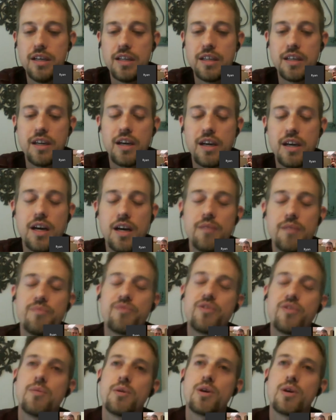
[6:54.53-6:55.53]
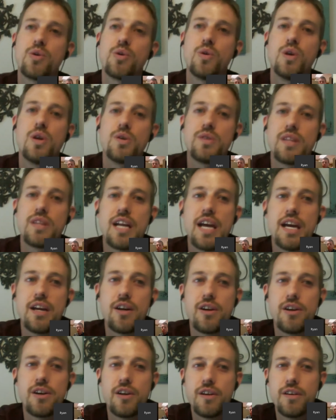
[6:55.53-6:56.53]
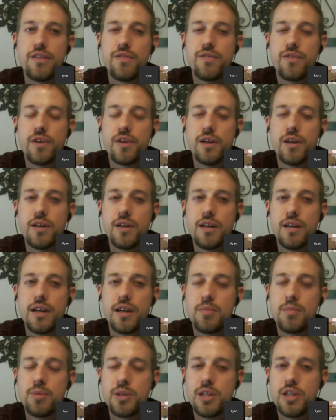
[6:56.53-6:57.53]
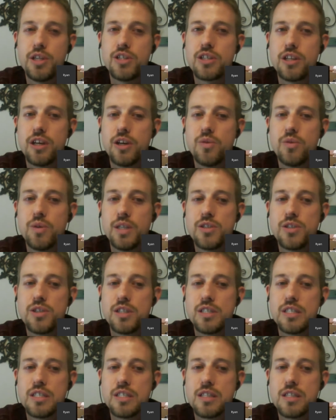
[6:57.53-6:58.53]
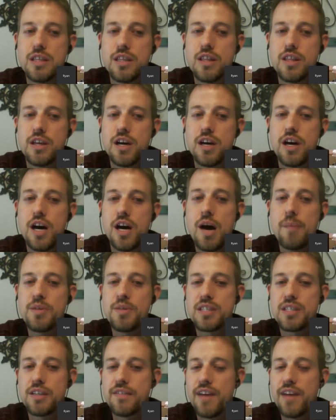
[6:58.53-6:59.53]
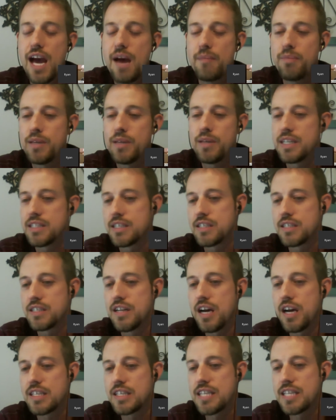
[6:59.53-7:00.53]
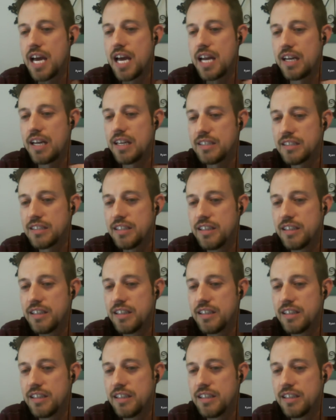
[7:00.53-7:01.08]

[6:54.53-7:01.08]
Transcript: from a quote that I had heard from a couple years ago, which is the opposite of happiness is not sadness.